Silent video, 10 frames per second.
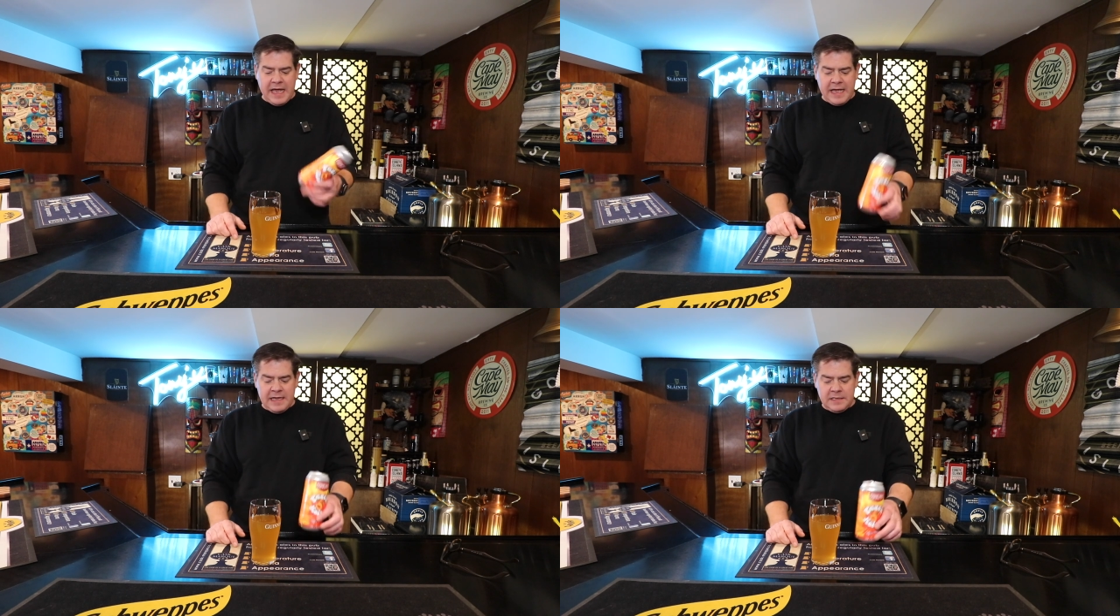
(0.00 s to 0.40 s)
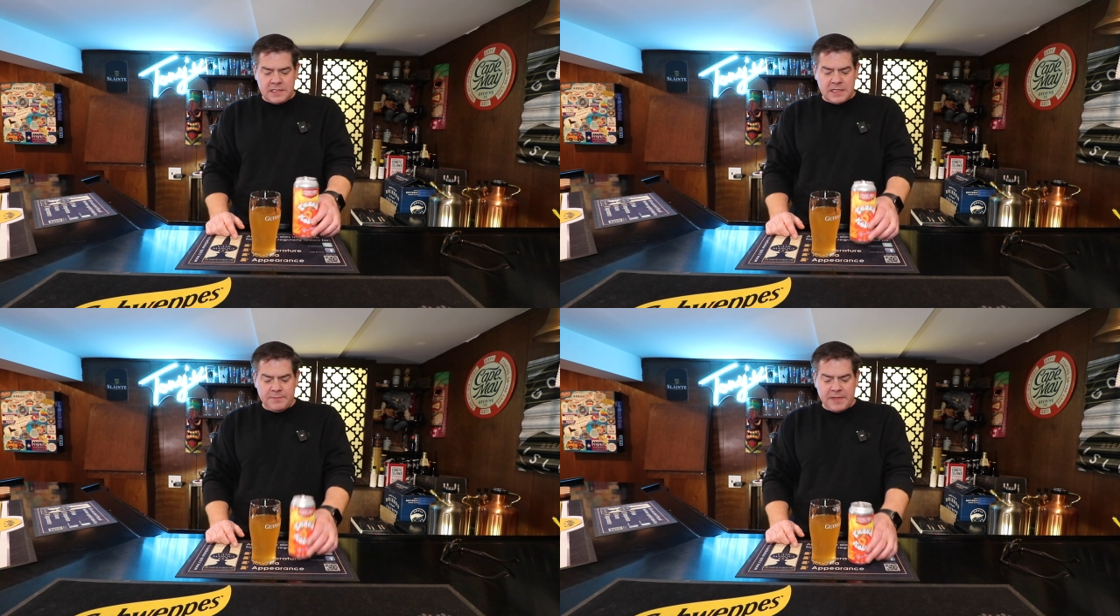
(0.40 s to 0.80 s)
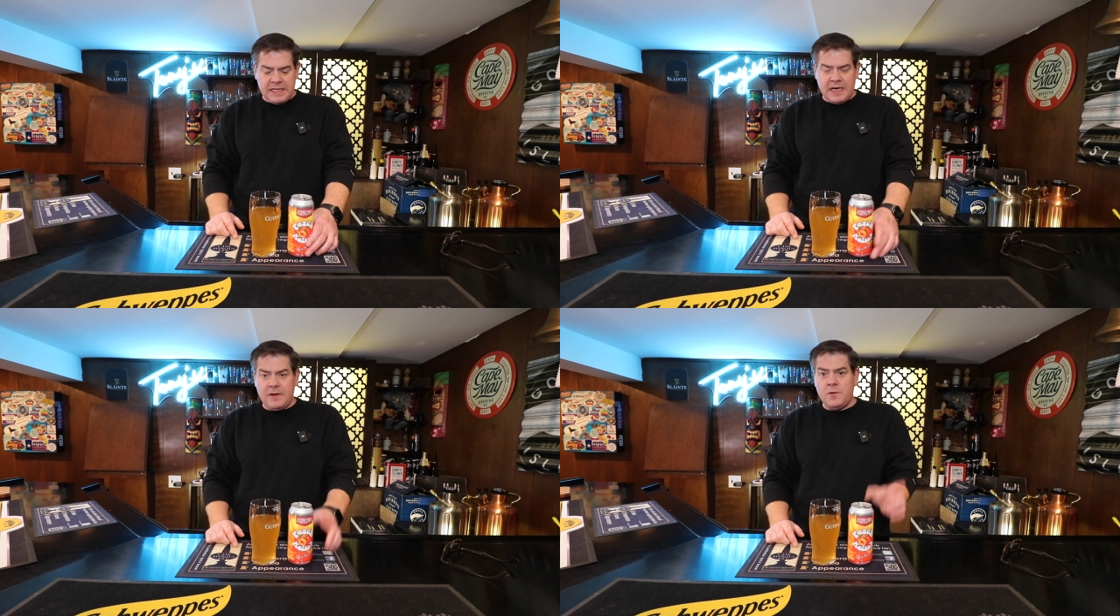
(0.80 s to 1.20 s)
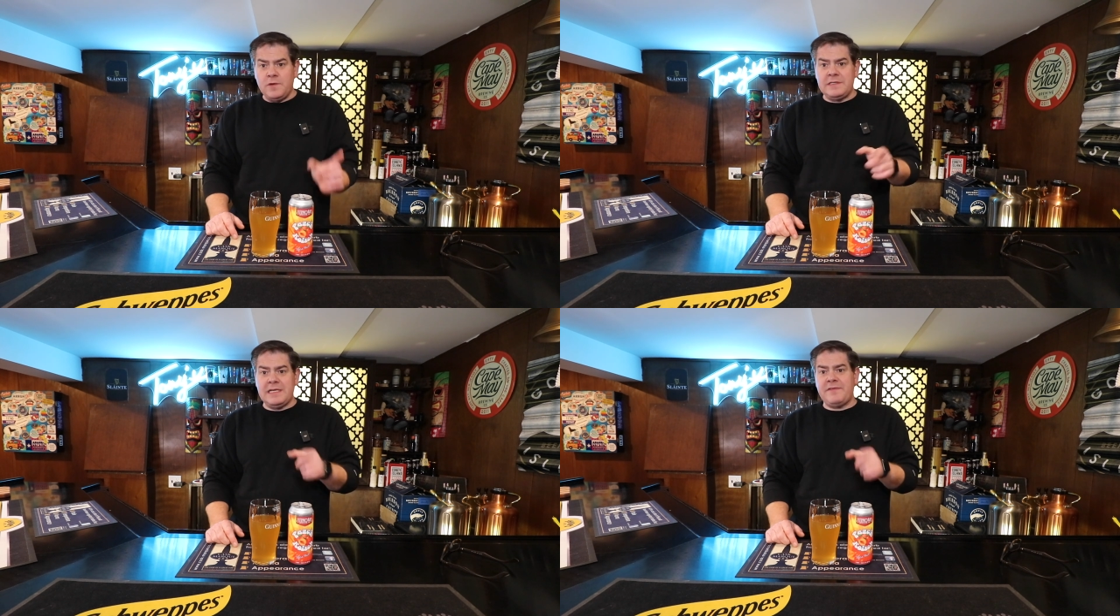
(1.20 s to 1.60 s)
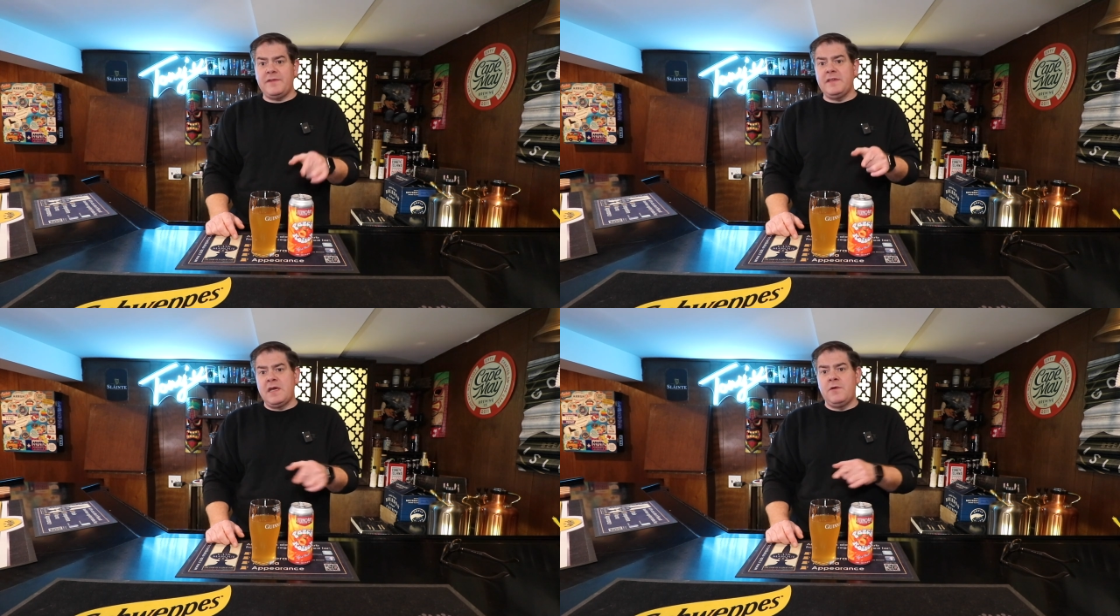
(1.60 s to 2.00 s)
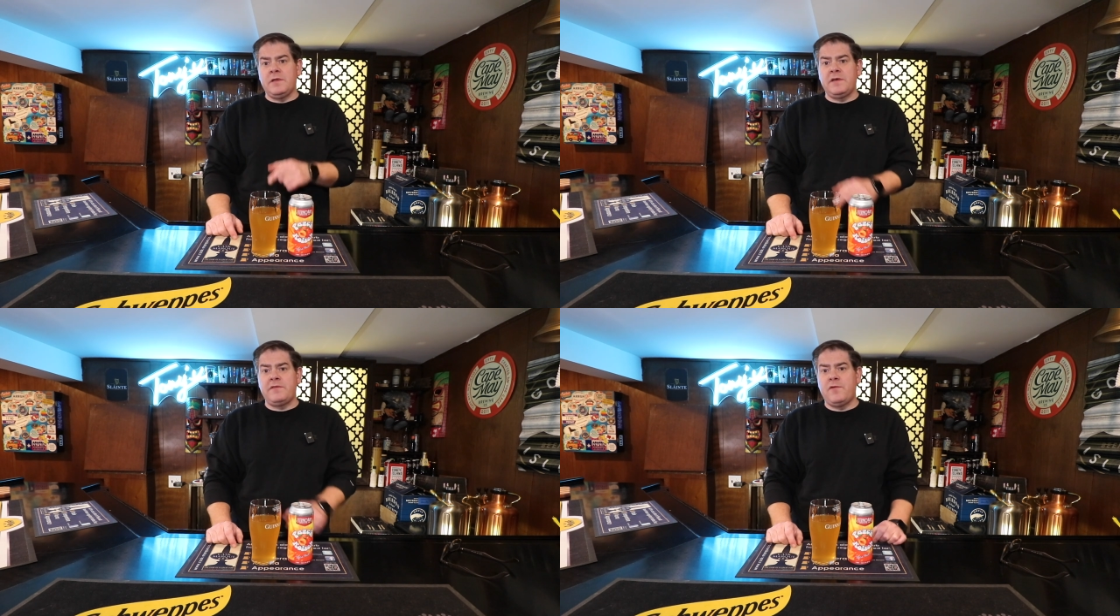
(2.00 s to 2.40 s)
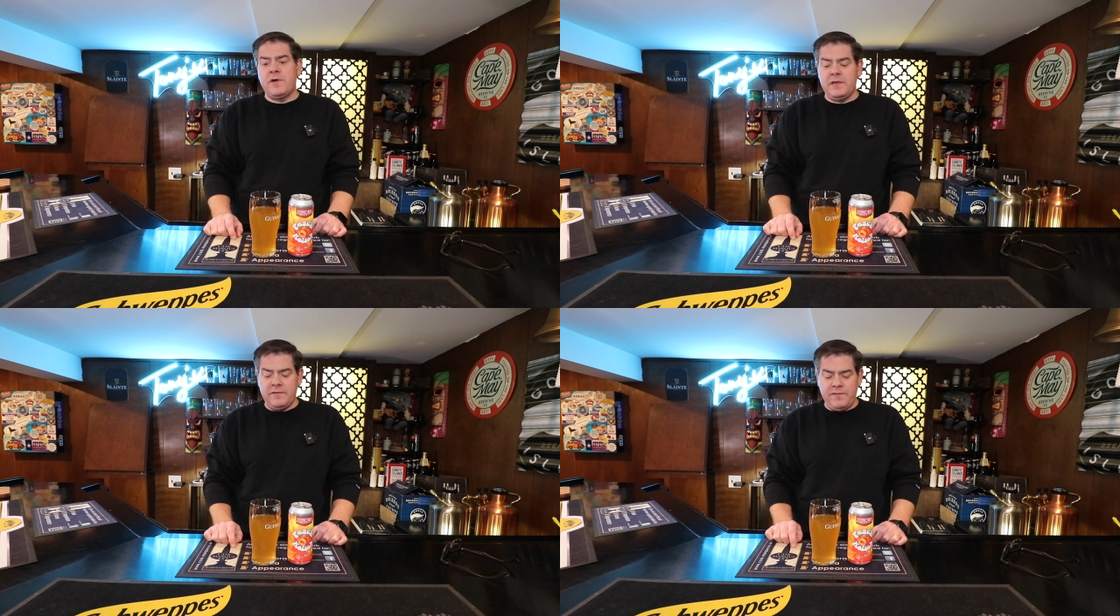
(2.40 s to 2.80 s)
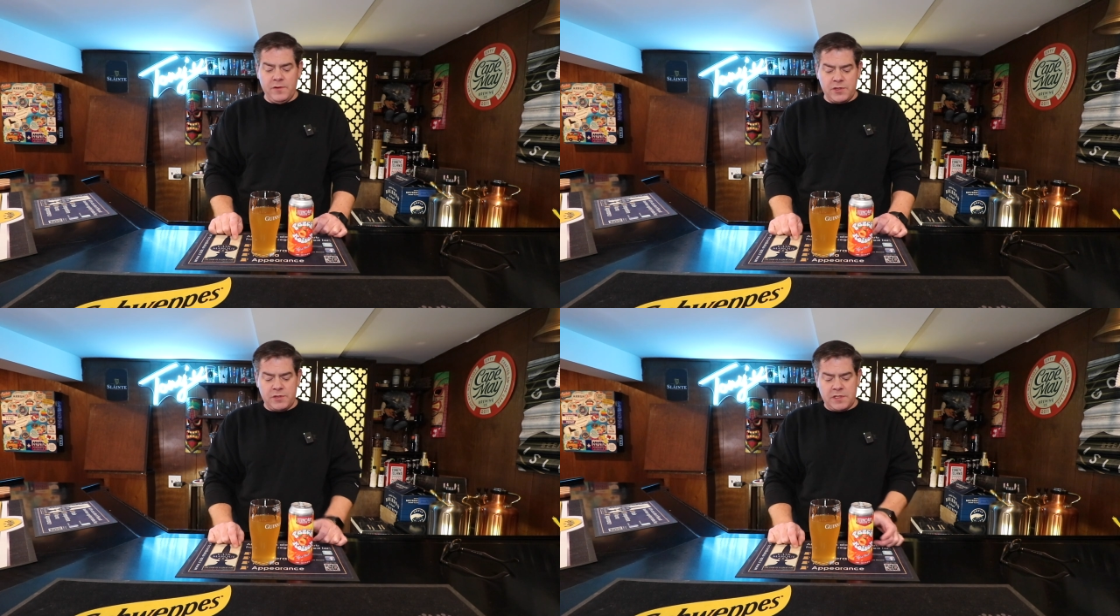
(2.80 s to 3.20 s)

and it's something that I will definitely go and look for in the future.